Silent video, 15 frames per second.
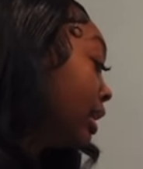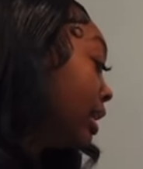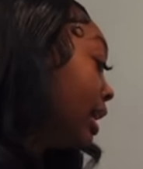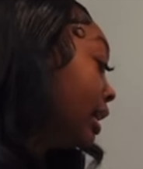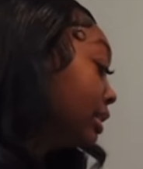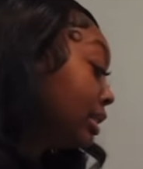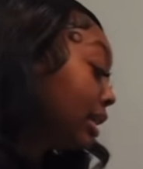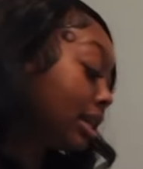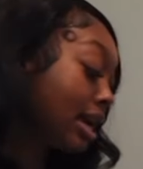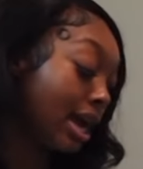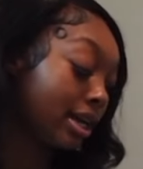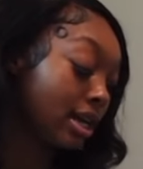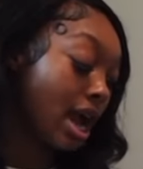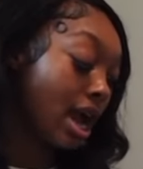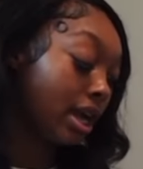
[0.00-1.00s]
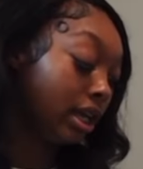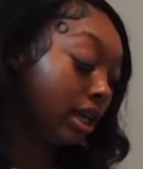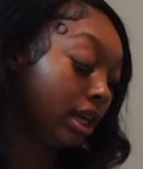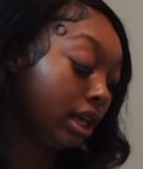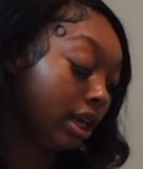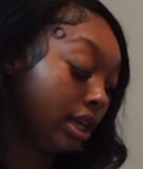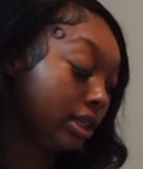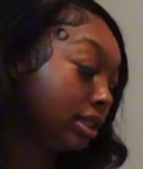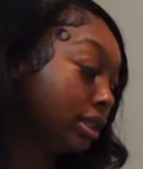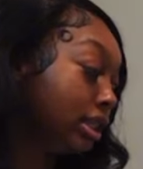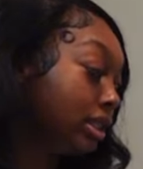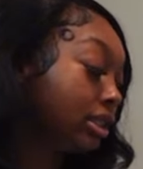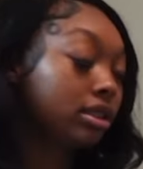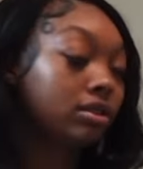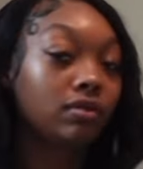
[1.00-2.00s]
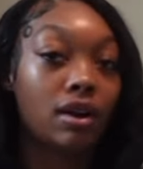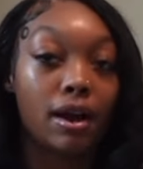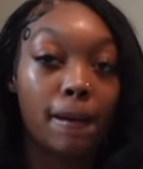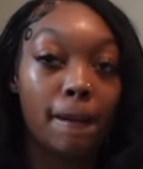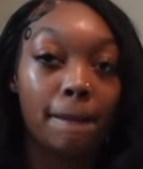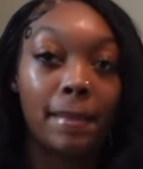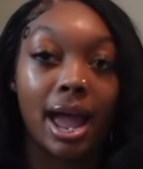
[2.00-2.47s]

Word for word: Next thing I got is, this is from